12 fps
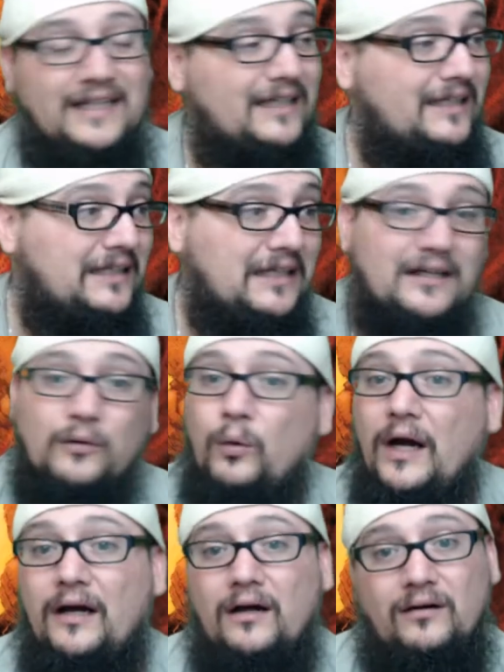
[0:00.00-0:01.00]
They didn't dig
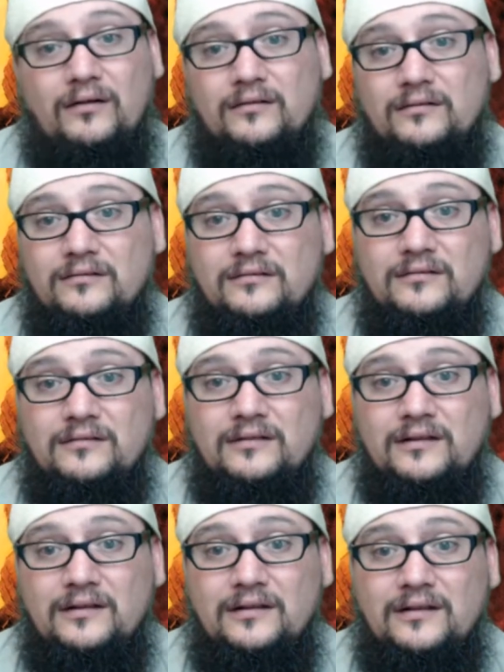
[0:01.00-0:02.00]
a well.
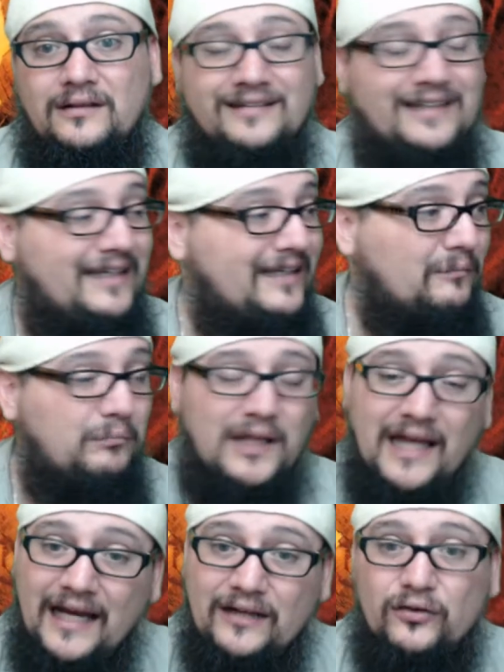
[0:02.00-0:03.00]
They
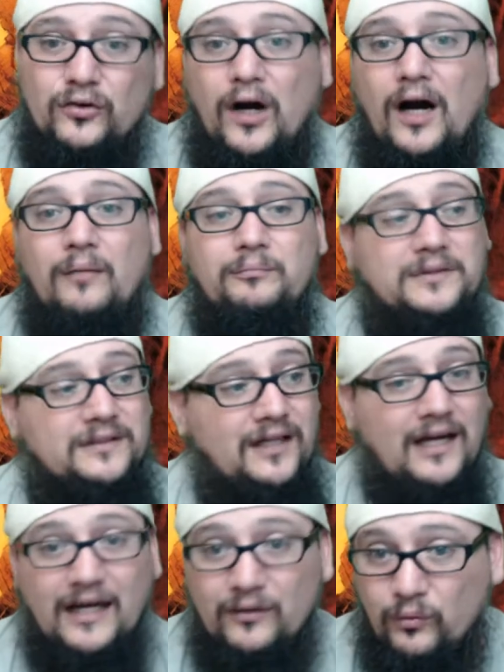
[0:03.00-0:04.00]
didn't plant
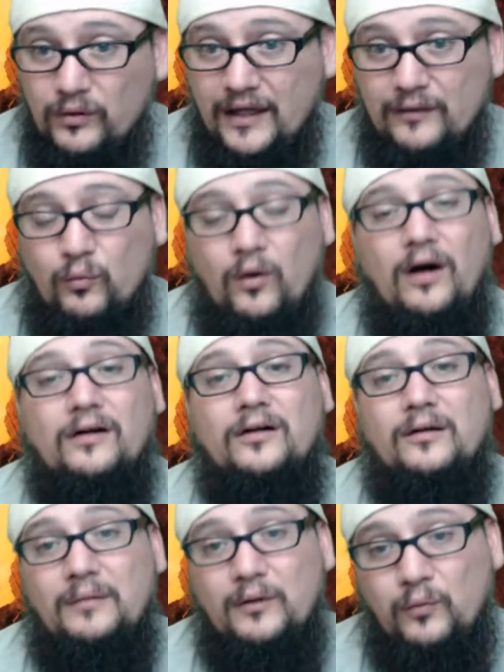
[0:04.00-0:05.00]
crops and, and
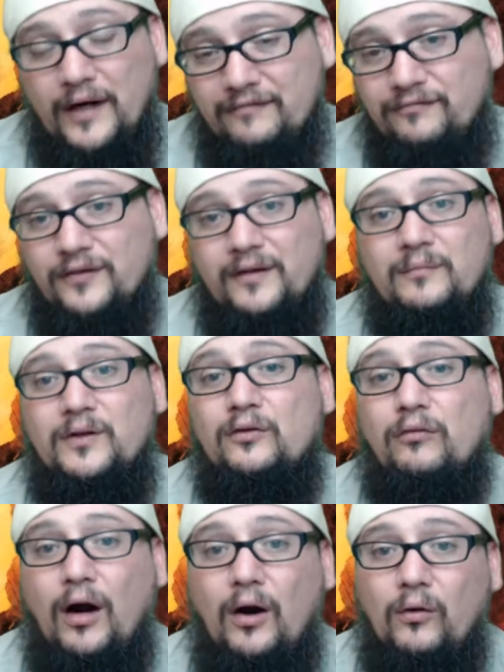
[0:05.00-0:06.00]
water them and wait for them
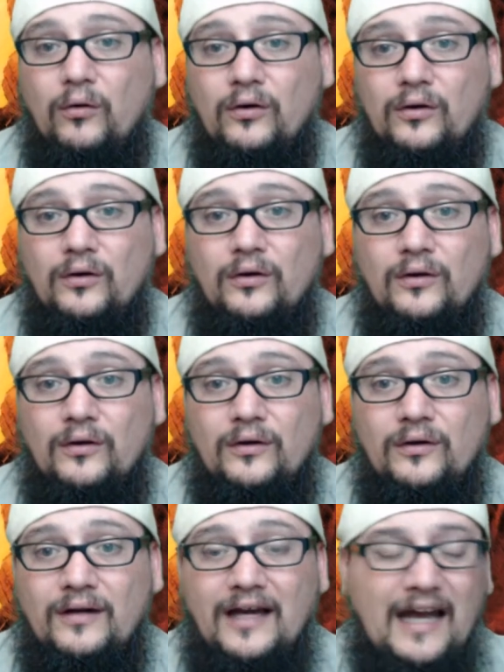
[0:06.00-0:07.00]
to grow.
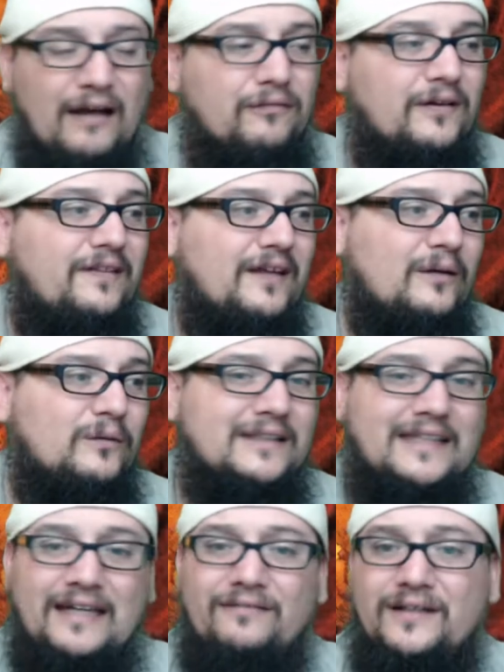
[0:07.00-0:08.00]
Everything
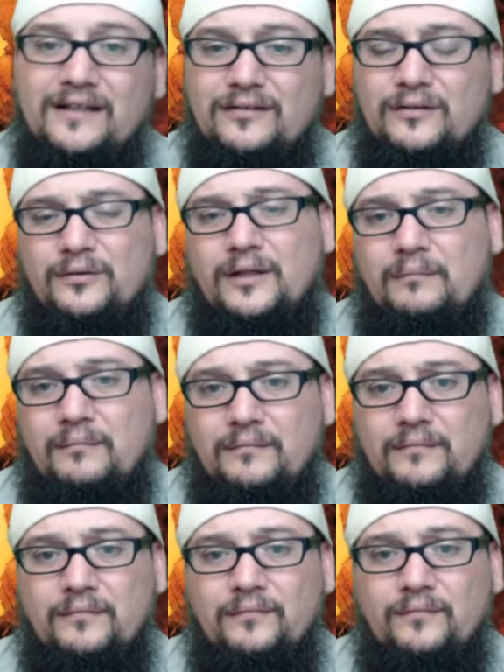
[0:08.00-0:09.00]
was given to them.